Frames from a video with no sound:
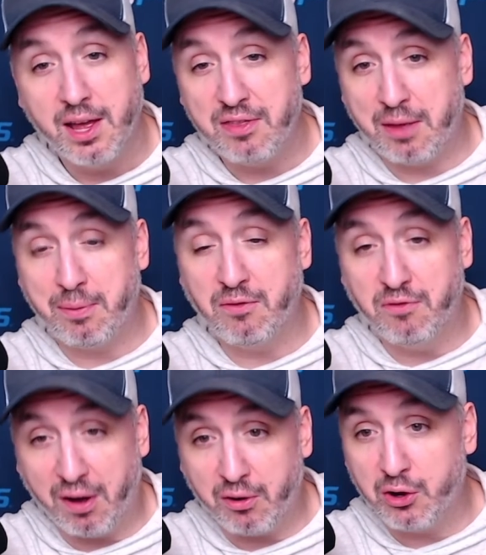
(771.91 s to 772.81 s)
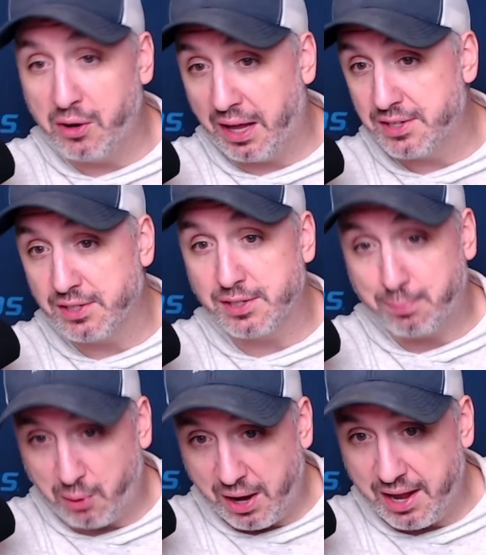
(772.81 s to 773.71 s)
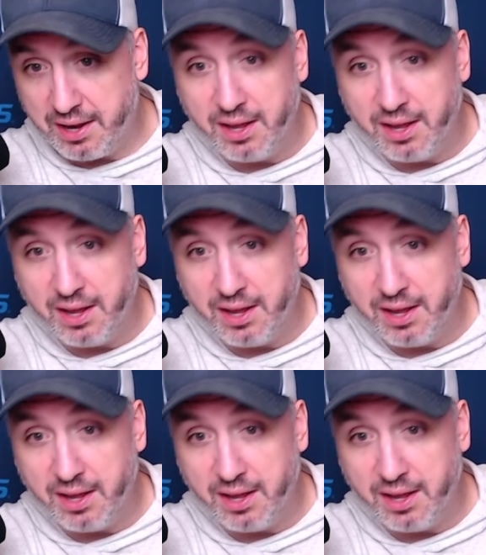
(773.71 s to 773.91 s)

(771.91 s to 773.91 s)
They've been very good against the spread